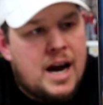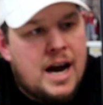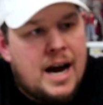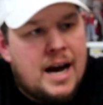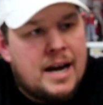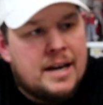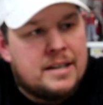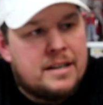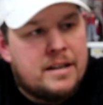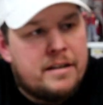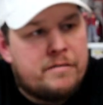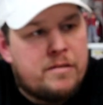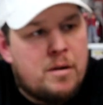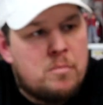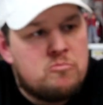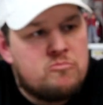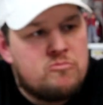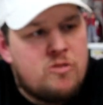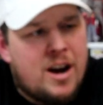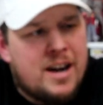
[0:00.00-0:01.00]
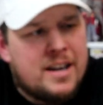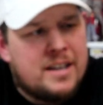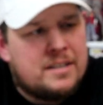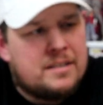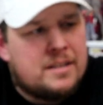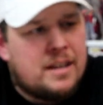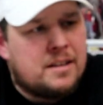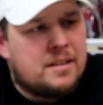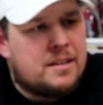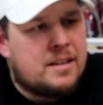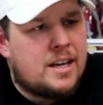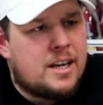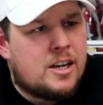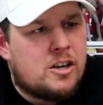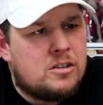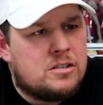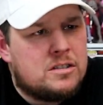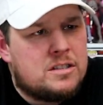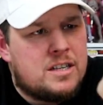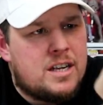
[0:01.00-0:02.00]
and if I'm right, that they
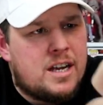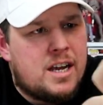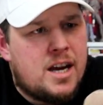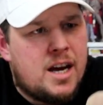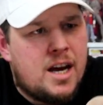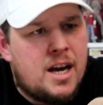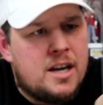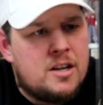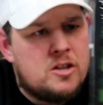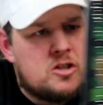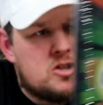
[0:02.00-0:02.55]
contain